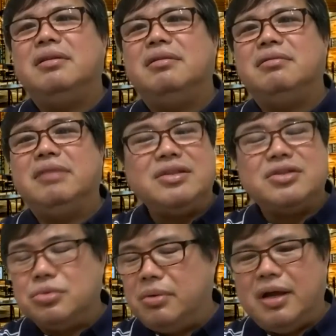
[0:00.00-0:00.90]
That's
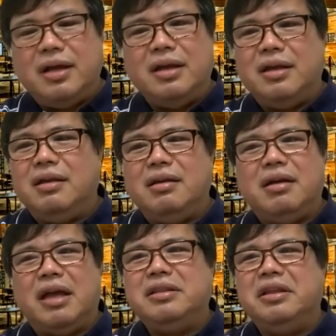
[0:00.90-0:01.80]
why
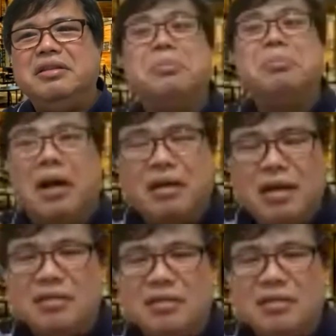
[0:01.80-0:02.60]
I think the market